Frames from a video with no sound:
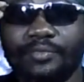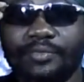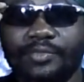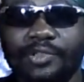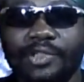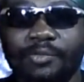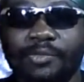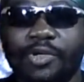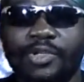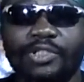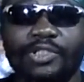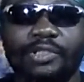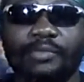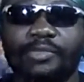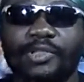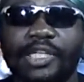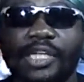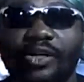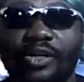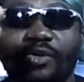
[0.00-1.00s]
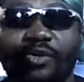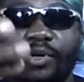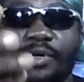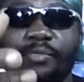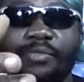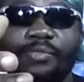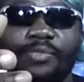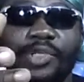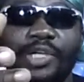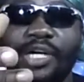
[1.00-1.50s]
The Muslims take our
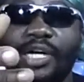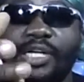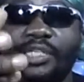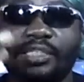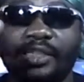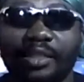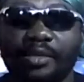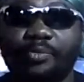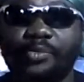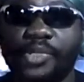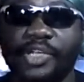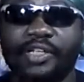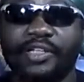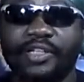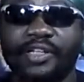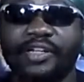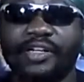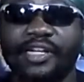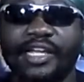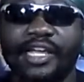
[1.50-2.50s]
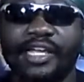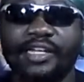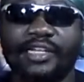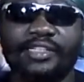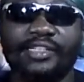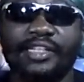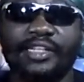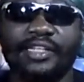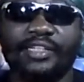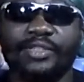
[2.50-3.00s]
laws and paint their likeness
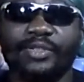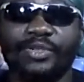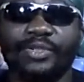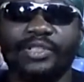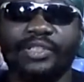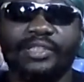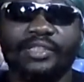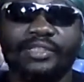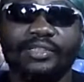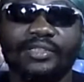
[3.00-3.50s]
on it, don't it?